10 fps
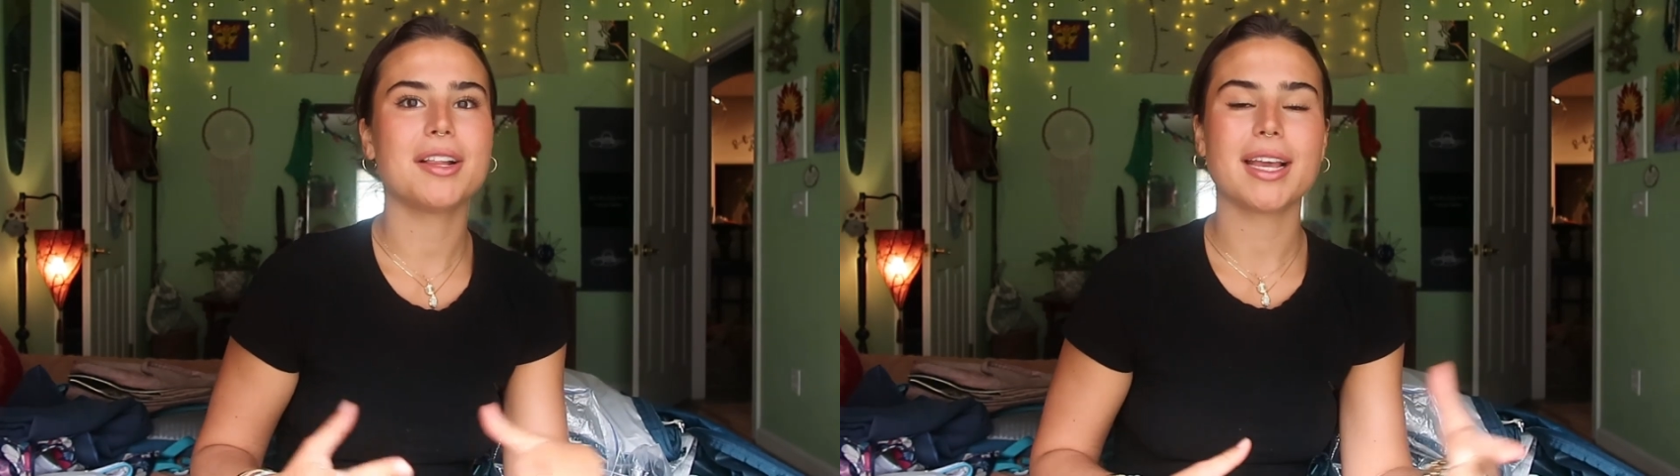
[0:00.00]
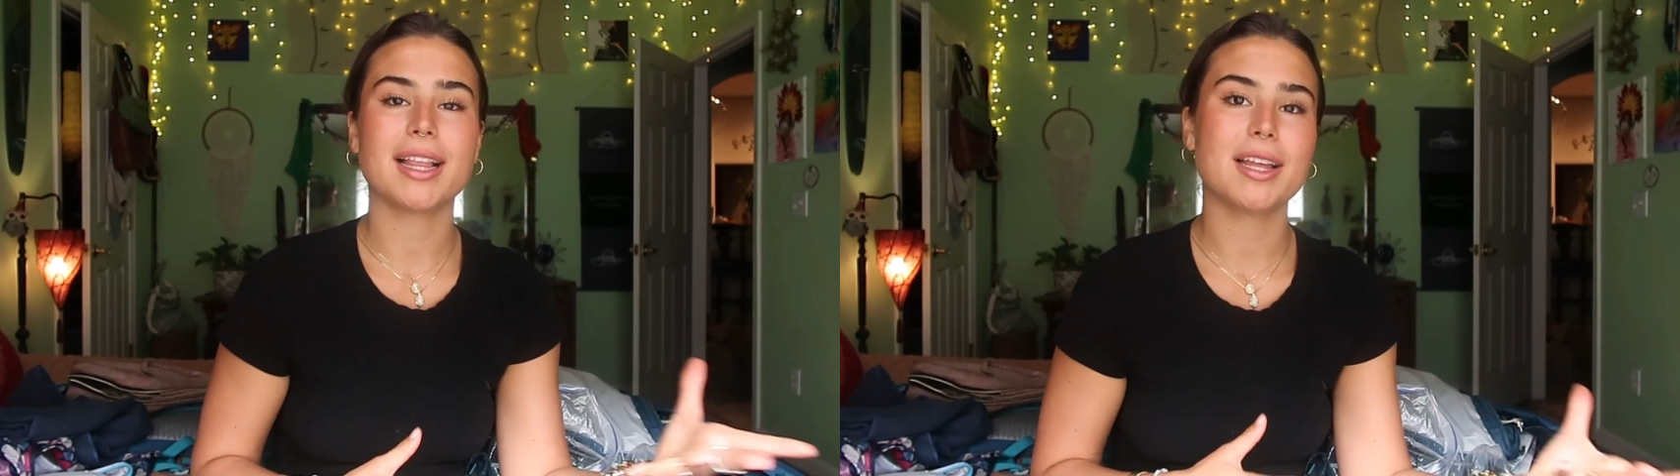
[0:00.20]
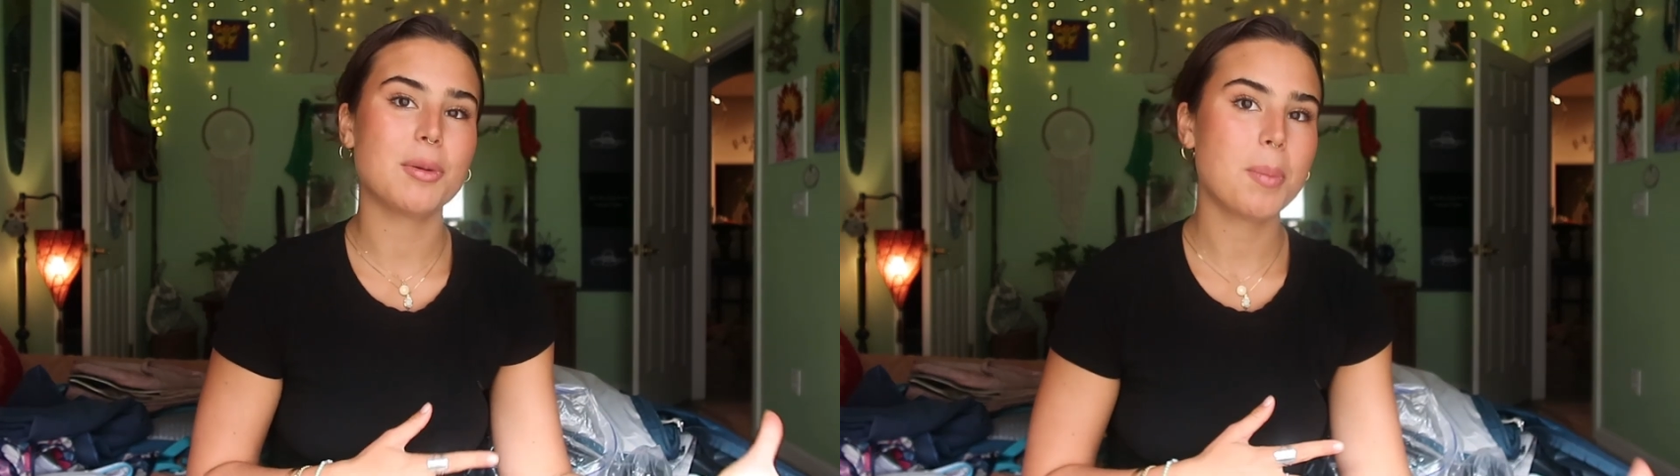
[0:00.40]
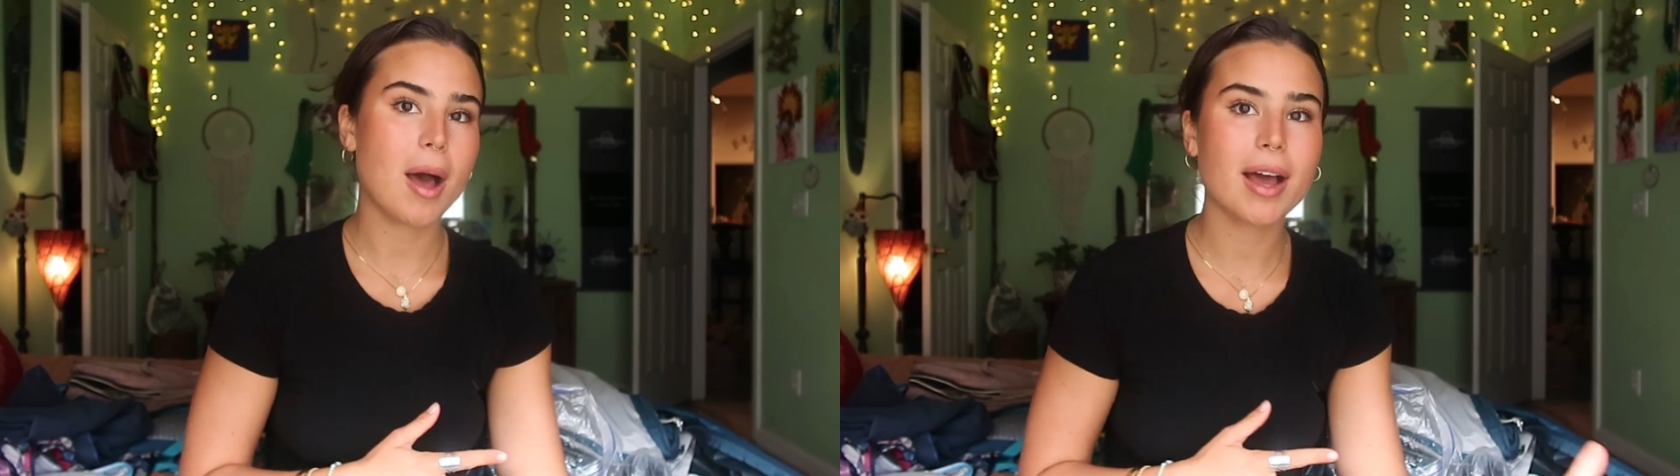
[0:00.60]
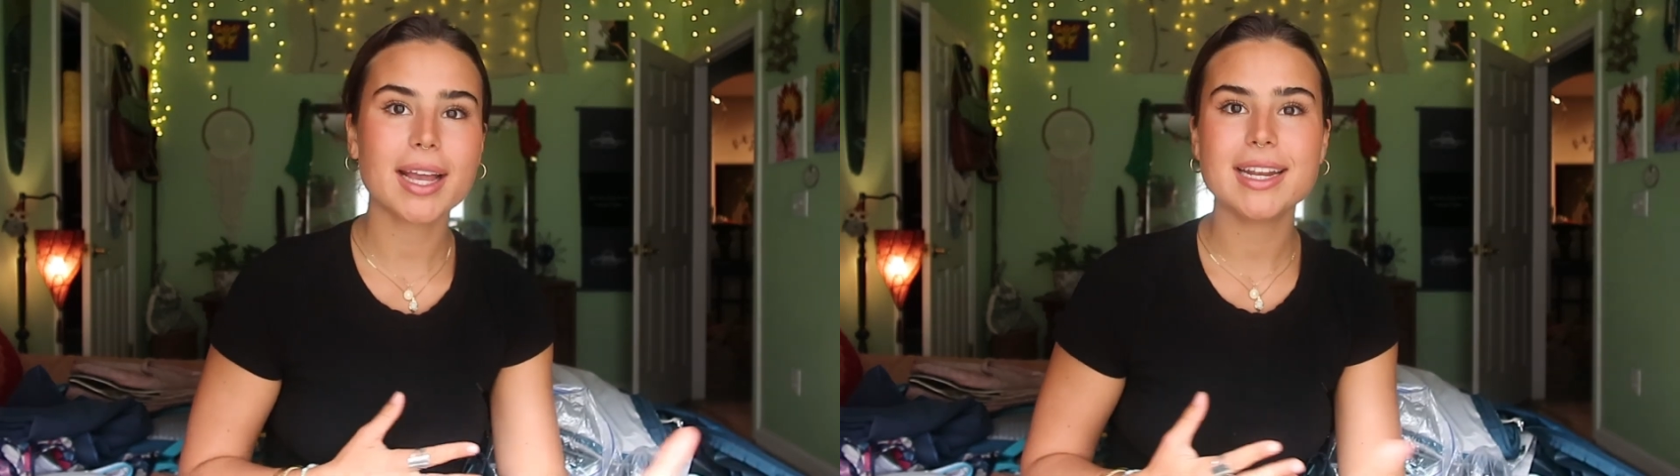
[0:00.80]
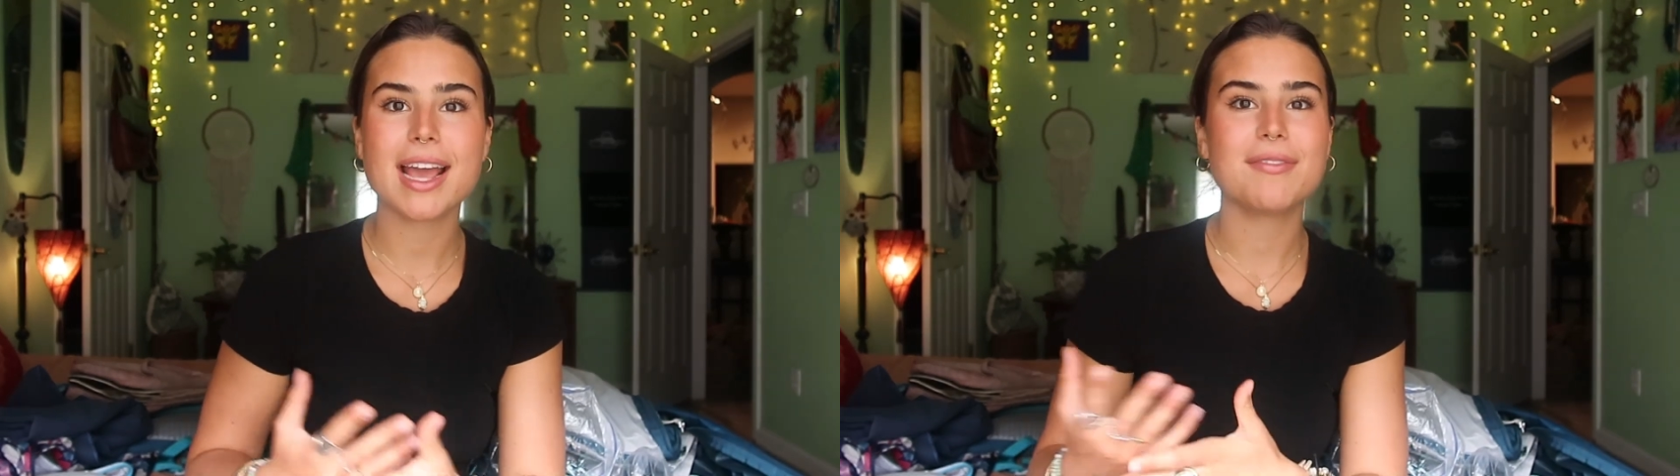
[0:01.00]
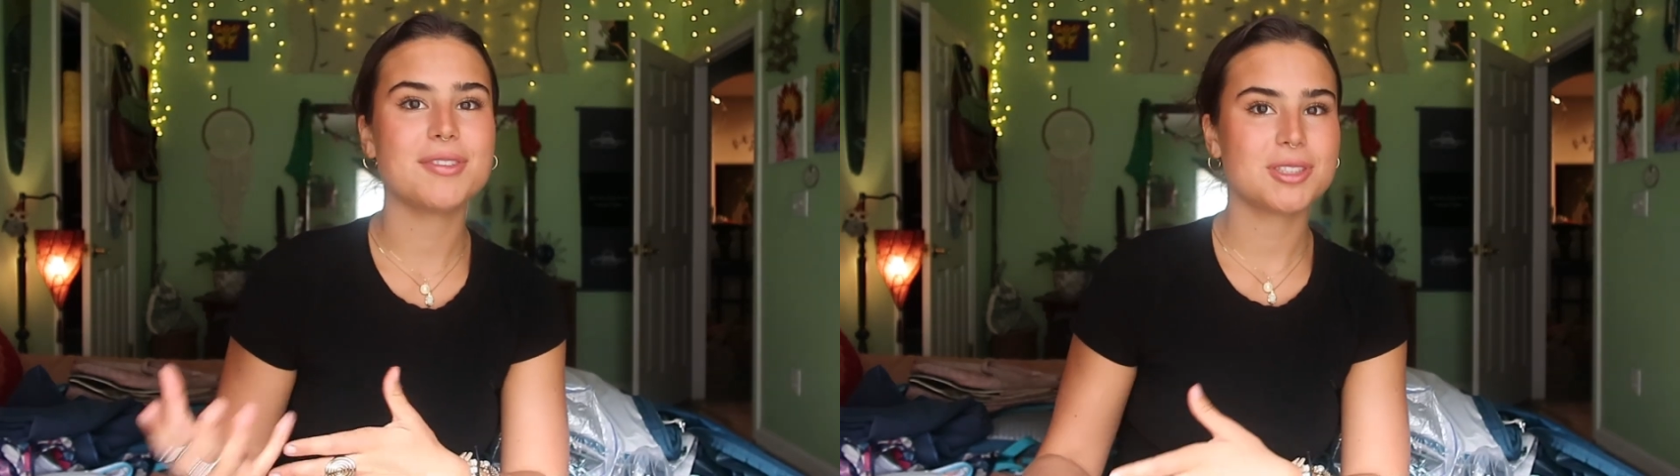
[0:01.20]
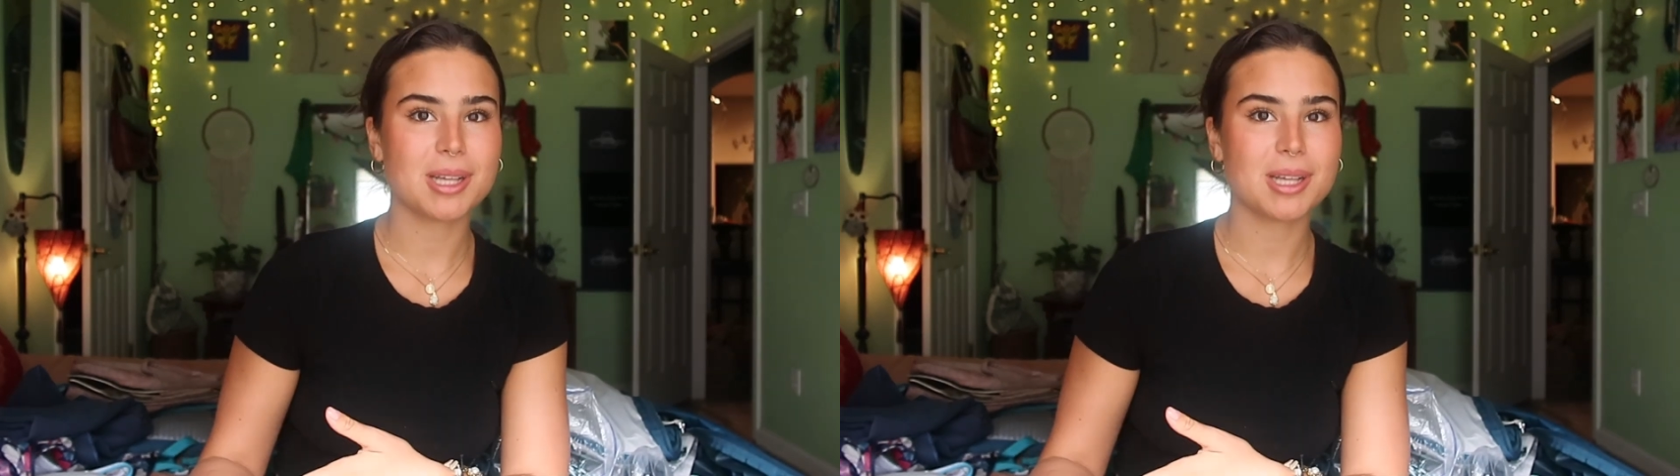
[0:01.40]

or like a little pocket knife or